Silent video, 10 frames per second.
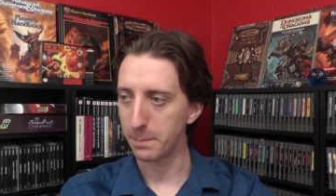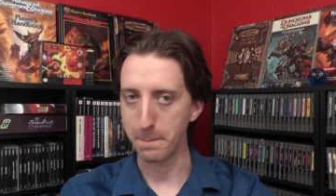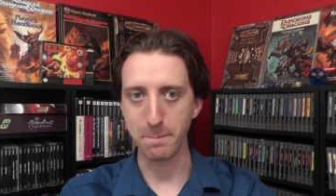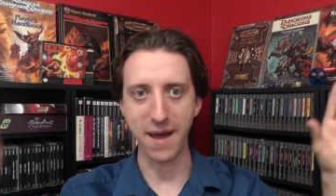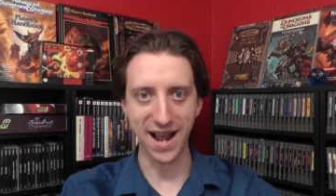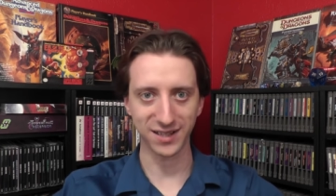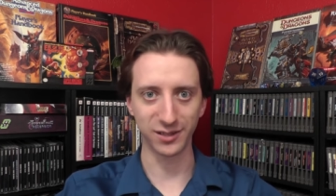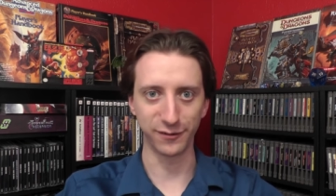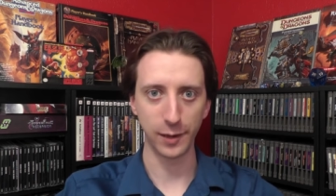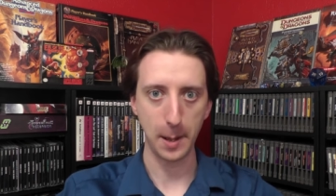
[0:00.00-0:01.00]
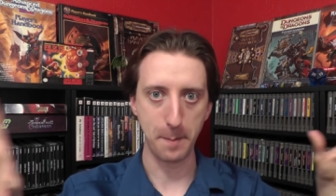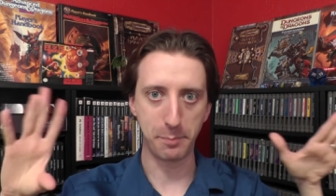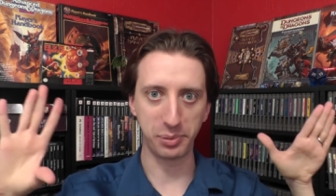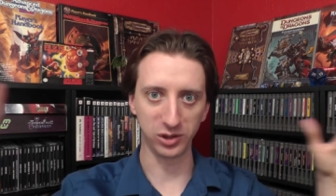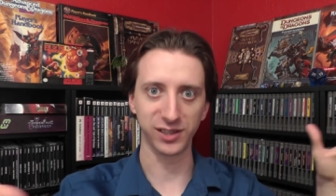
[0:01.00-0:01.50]
Massive
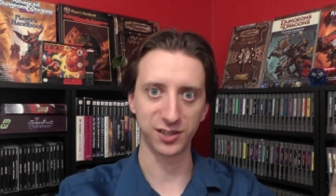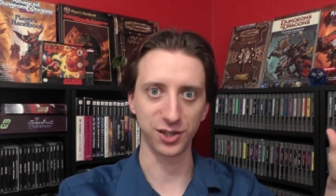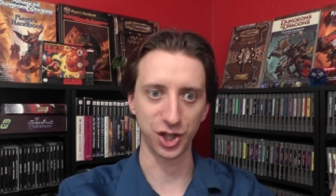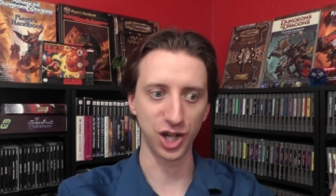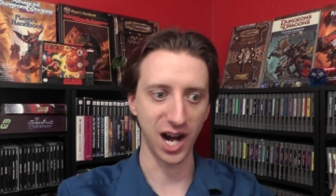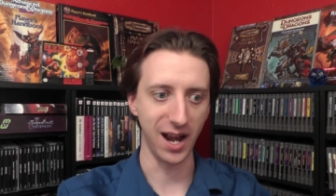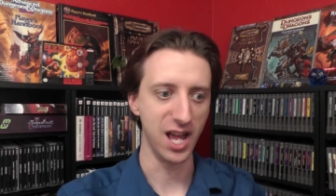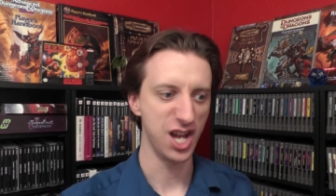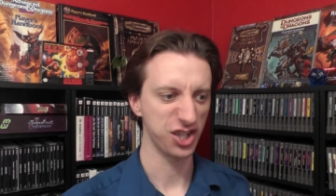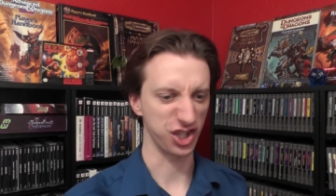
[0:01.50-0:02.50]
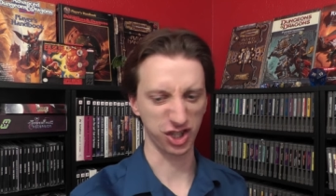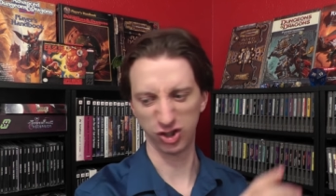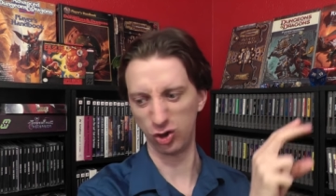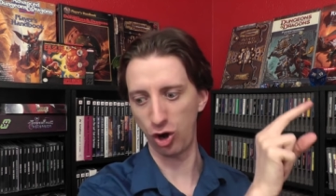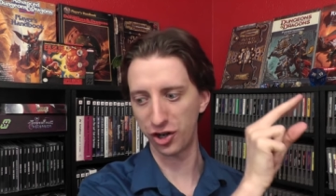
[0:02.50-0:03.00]
ballista shot
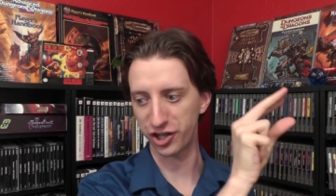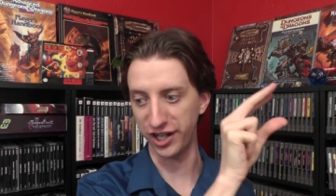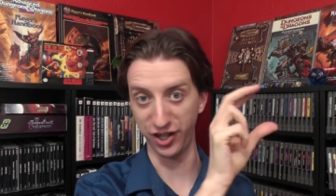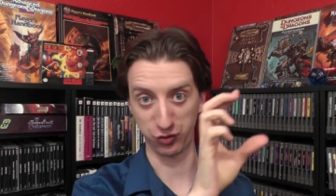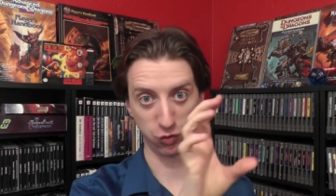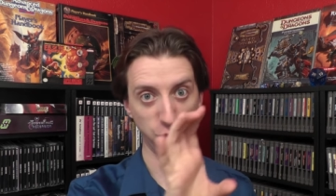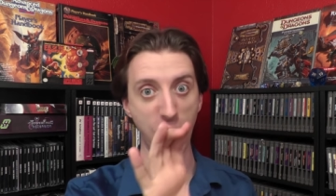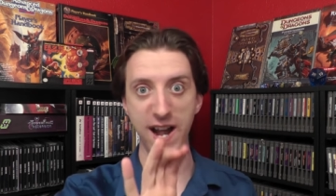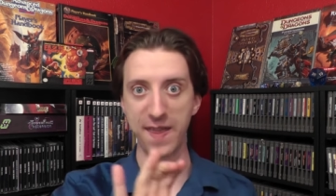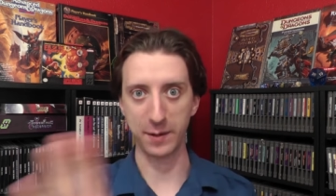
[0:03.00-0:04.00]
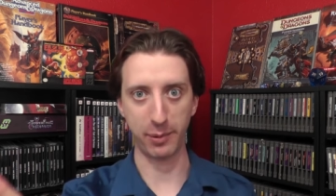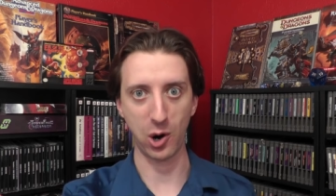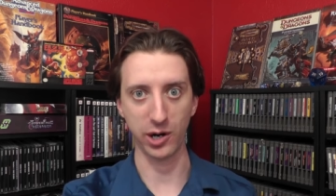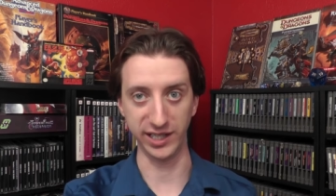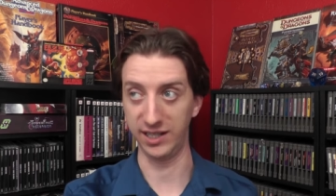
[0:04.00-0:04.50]
just launched, and it's right at the
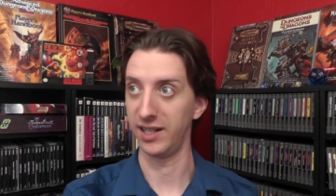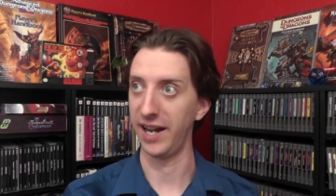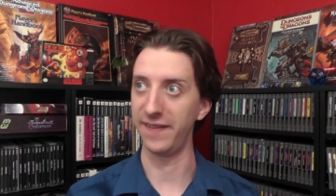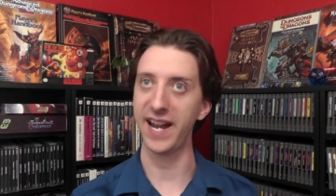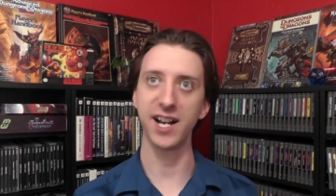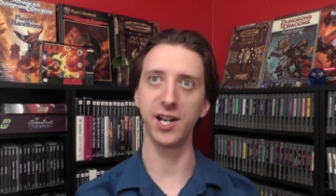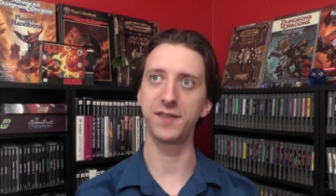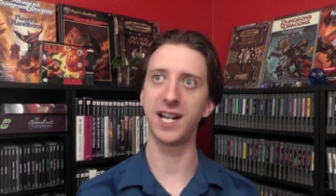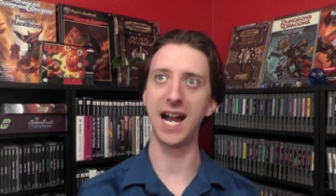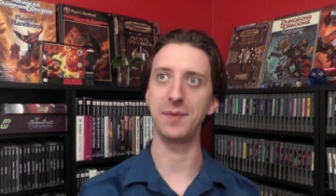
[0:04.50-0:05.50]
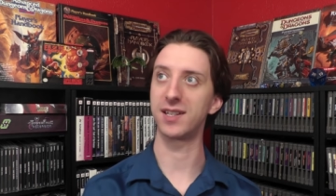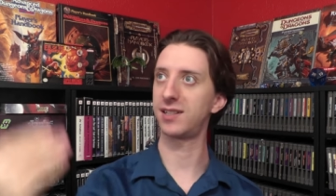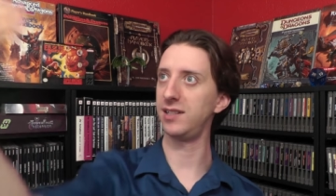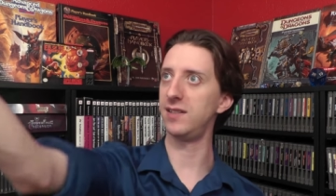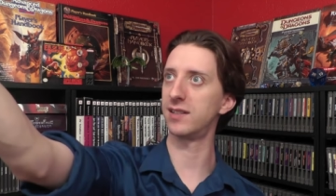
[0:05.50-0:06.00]
party. And they had enough time to
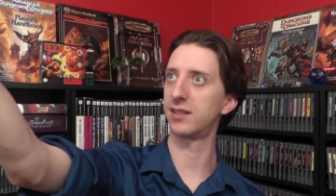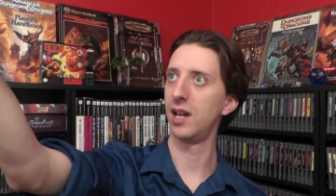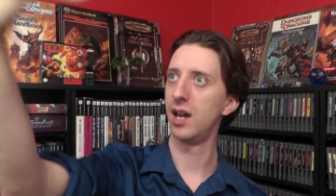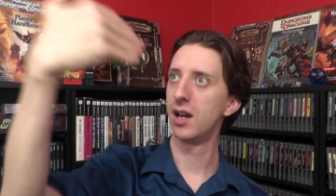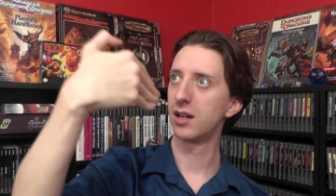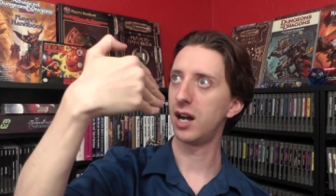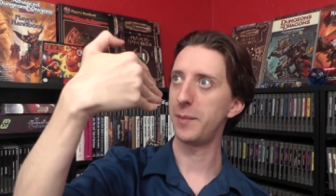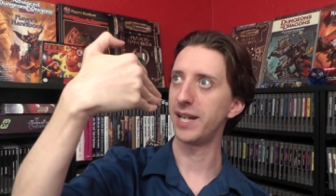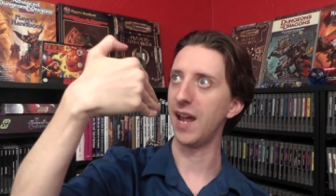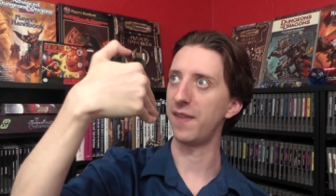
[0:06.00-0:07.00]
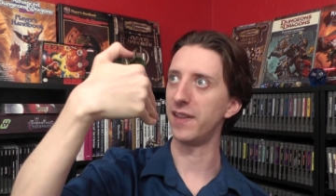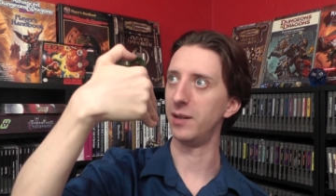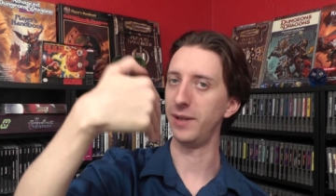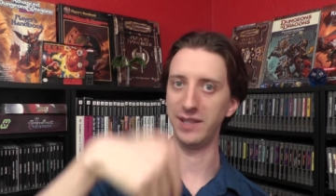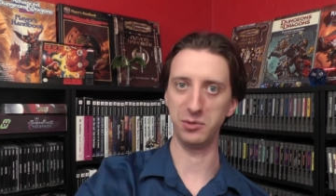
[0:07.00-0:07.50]
see this coming at
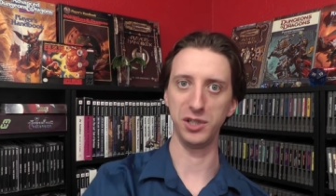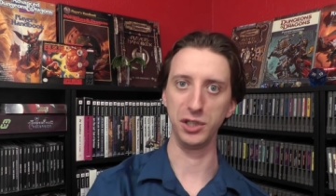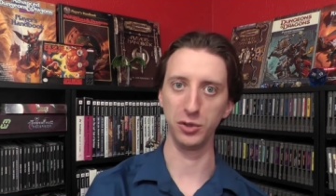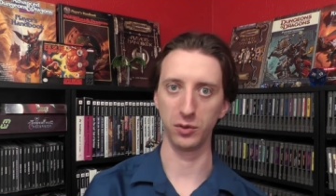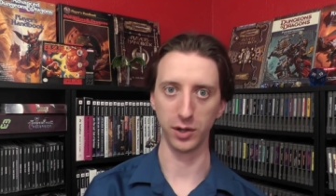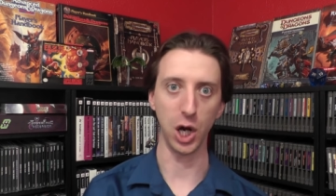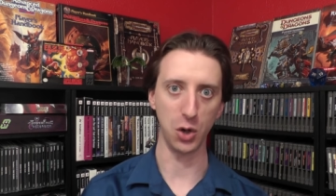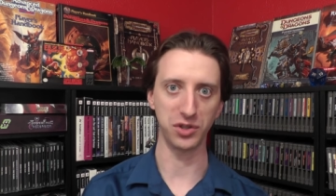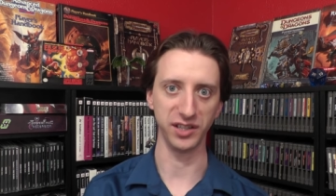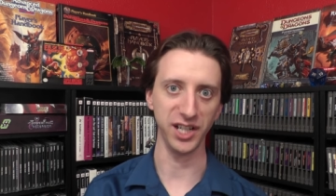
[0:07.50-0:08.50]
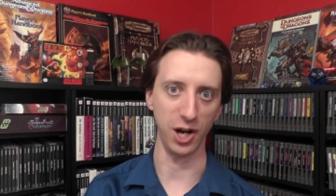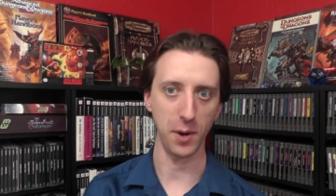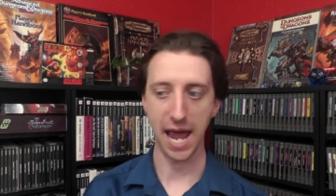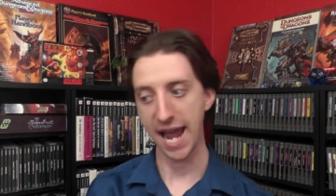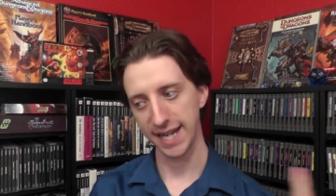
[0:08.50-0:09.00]
them, and they would know to, you know,
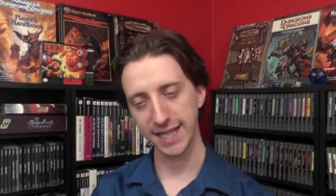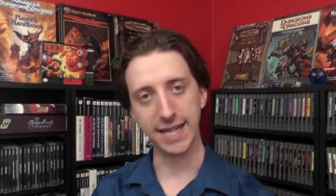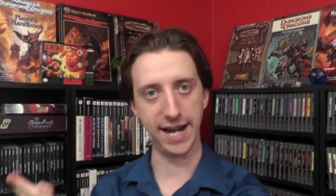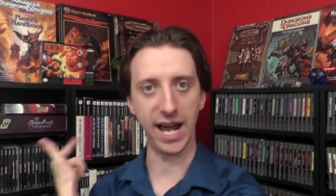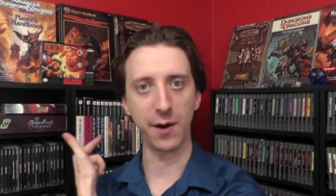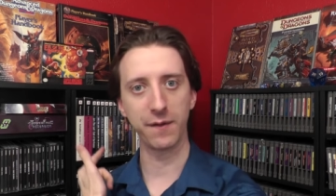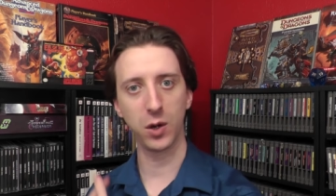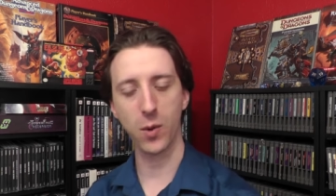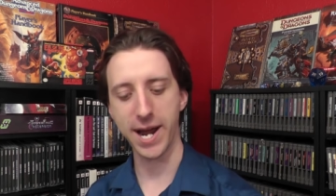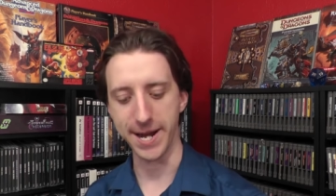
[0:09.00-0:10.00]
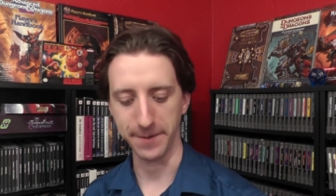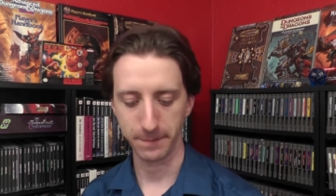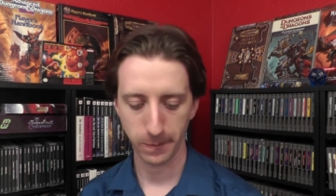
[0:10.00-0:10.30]
get out of the way.